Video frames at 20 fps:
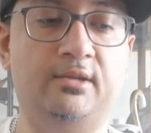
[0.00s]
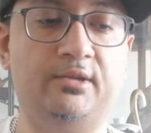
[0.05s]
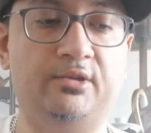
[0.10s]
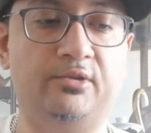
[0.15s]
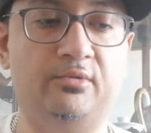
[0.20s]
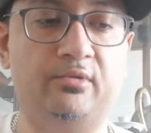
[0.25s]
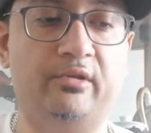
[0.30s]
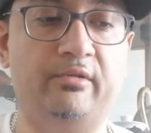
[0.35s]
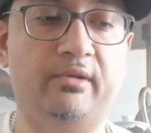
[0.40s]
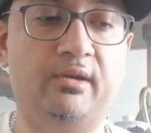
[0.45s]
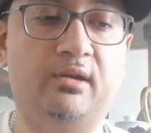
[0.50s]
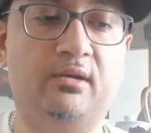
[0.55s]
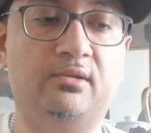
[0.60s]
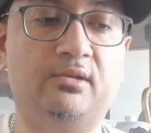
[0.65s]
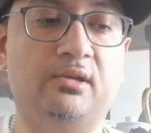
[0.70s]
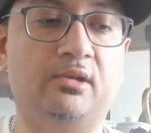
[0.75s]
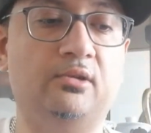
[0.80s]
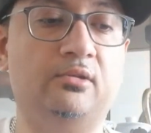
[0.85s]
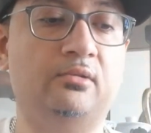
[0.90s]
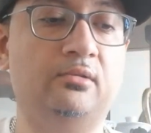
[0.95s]
2 or 3 years
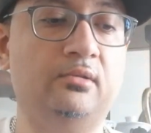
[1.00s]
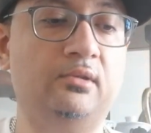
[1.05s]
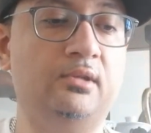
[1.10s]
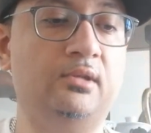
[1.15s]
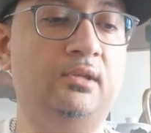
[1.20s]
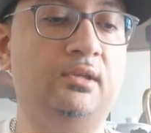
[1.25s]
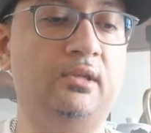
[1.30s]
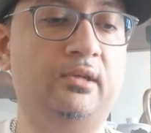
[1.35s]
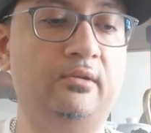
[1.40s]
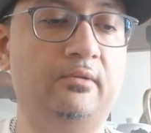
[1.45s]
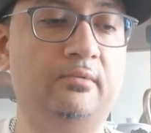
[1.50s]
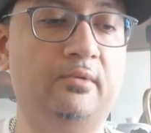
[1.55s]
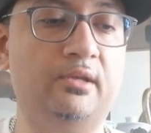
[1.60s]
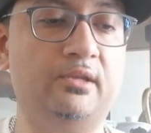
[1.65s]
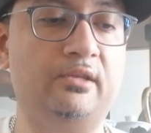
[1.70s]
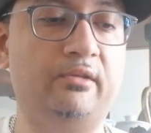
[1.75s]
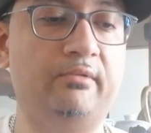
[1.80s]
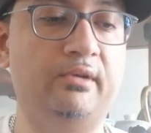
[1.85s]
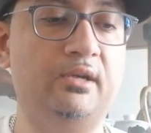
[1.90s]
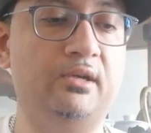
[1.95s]
ago. Well, it's
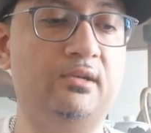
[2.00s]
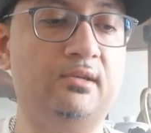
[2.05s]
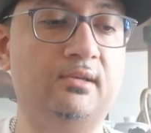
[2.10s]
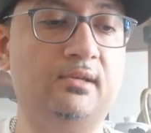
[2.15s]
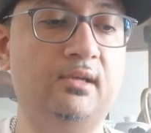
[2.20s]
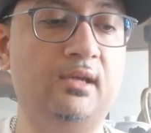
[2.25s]
3 years.